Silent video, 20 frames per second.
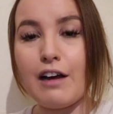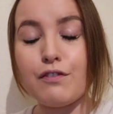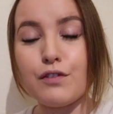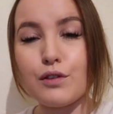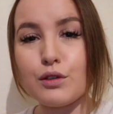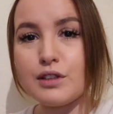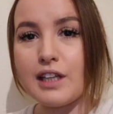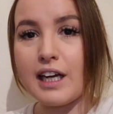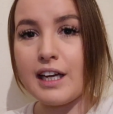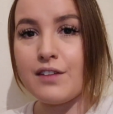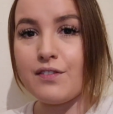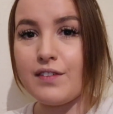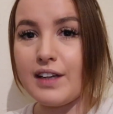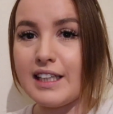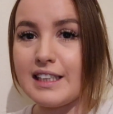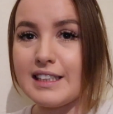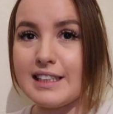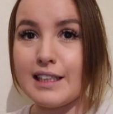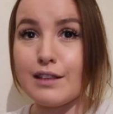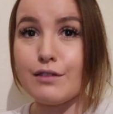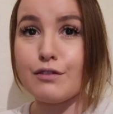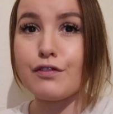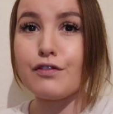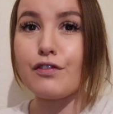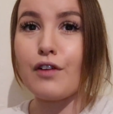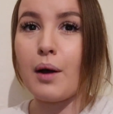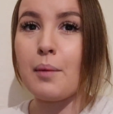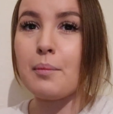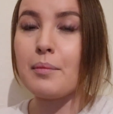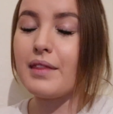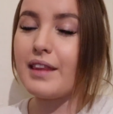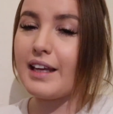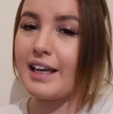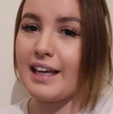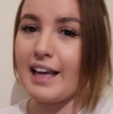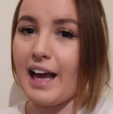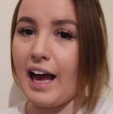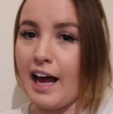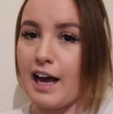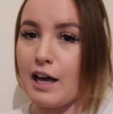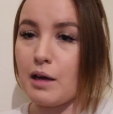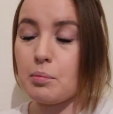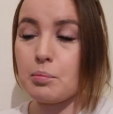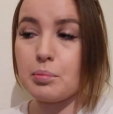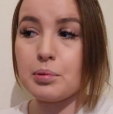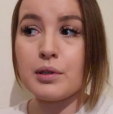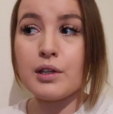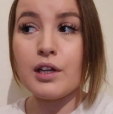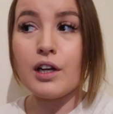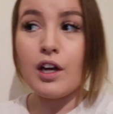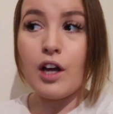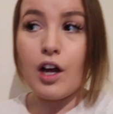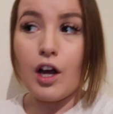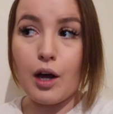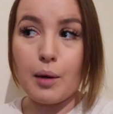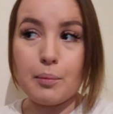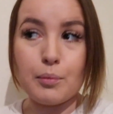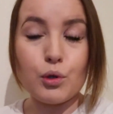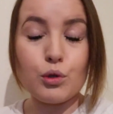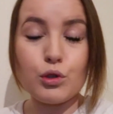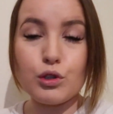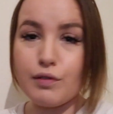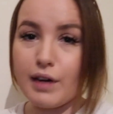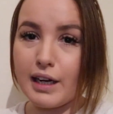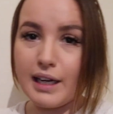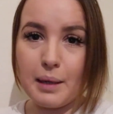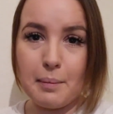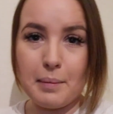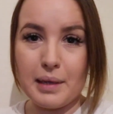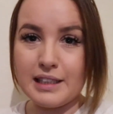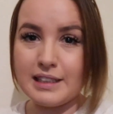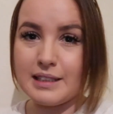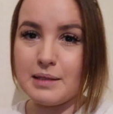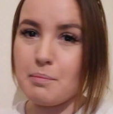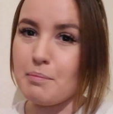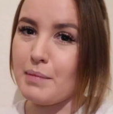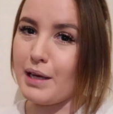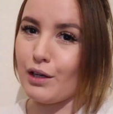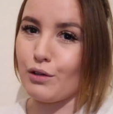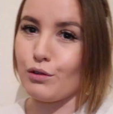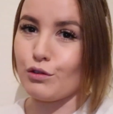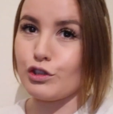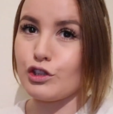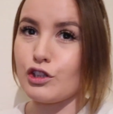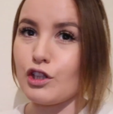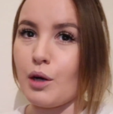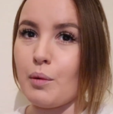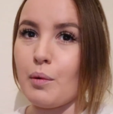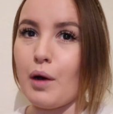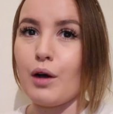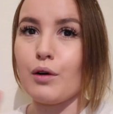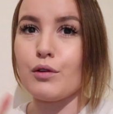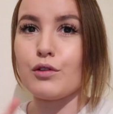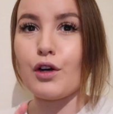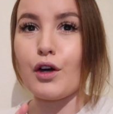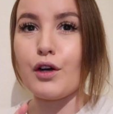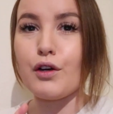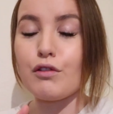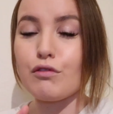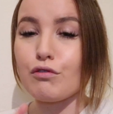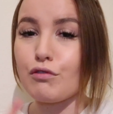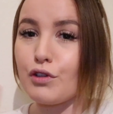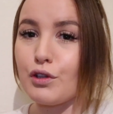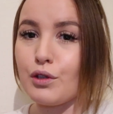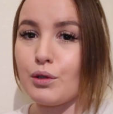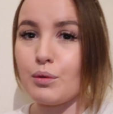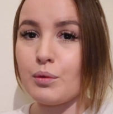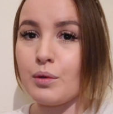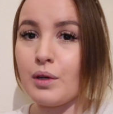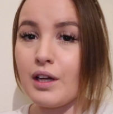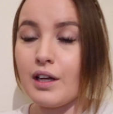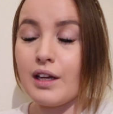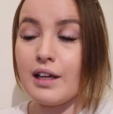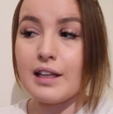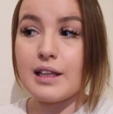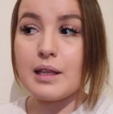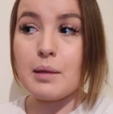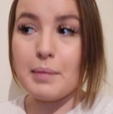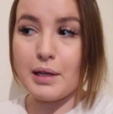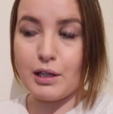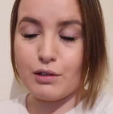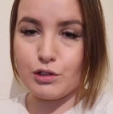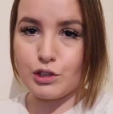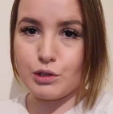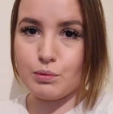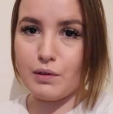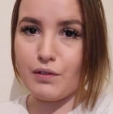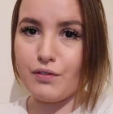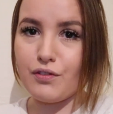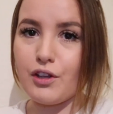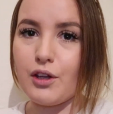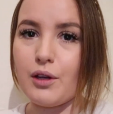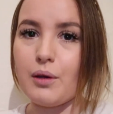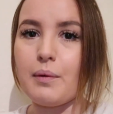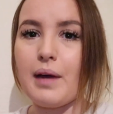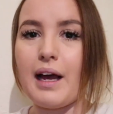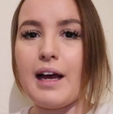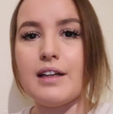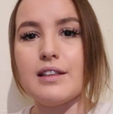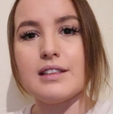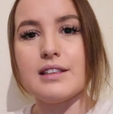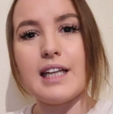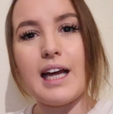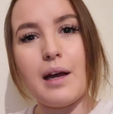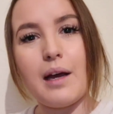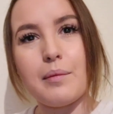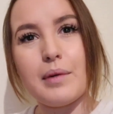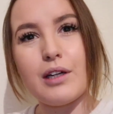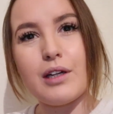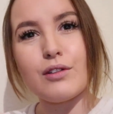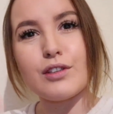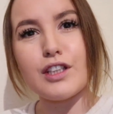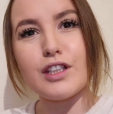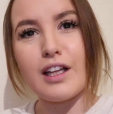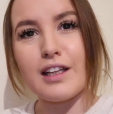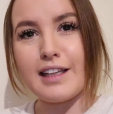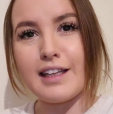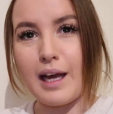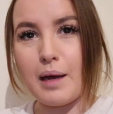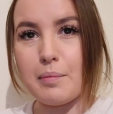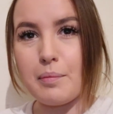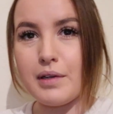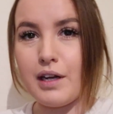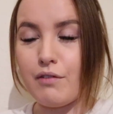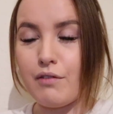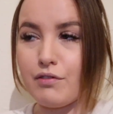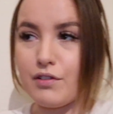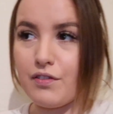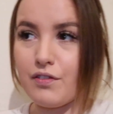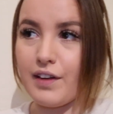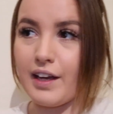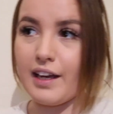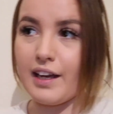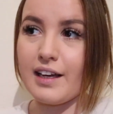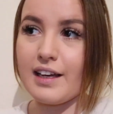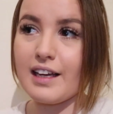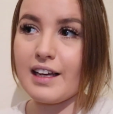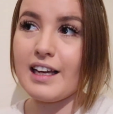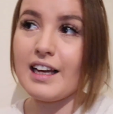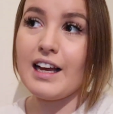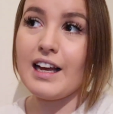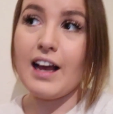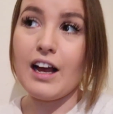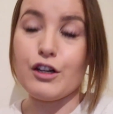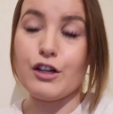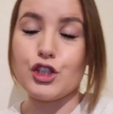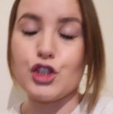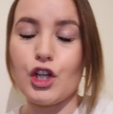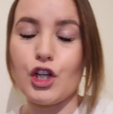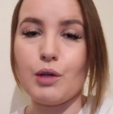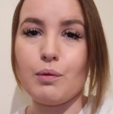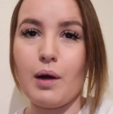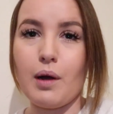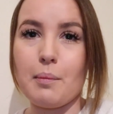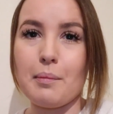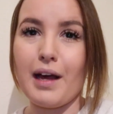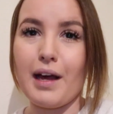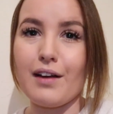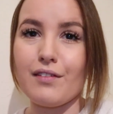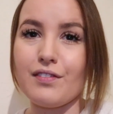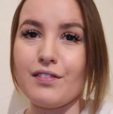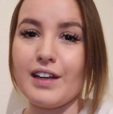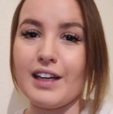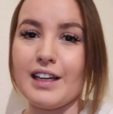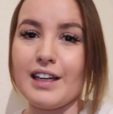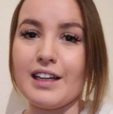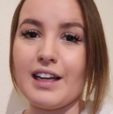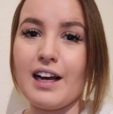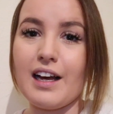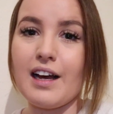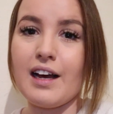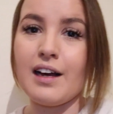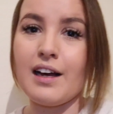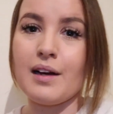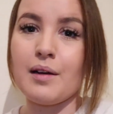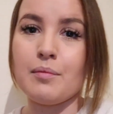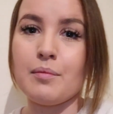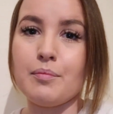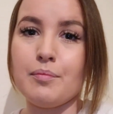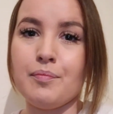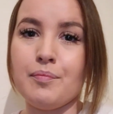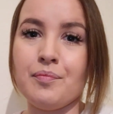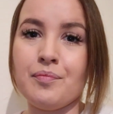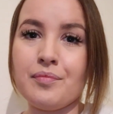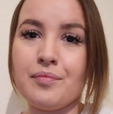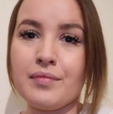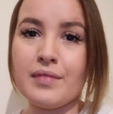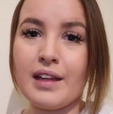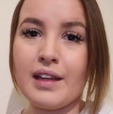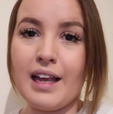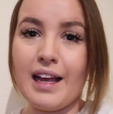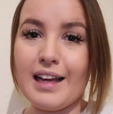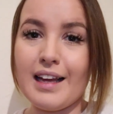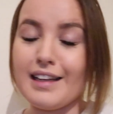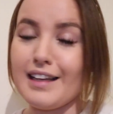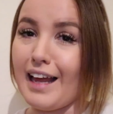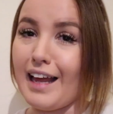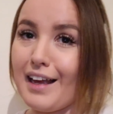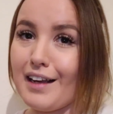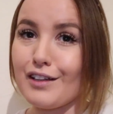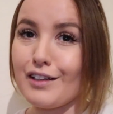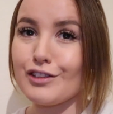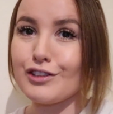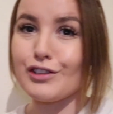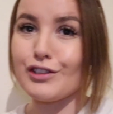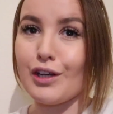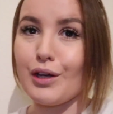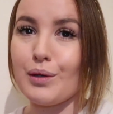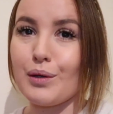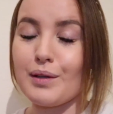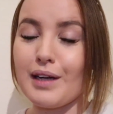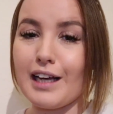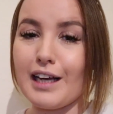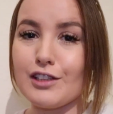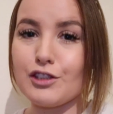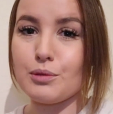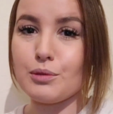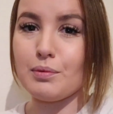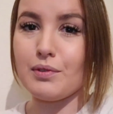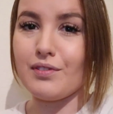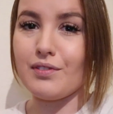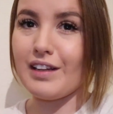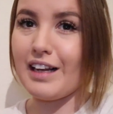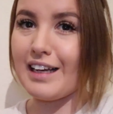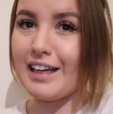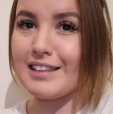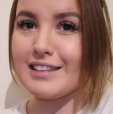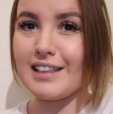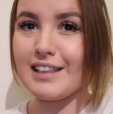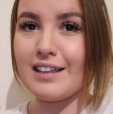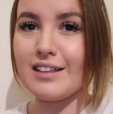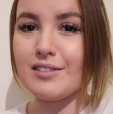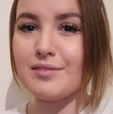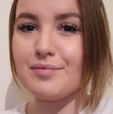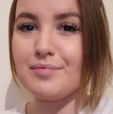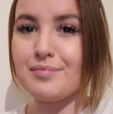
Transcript: a full day of eating from the app um, all the recommended meals so I'll go through the meals with you and how it looks on the app and everything and show you what I'm having um, next so catch up with you later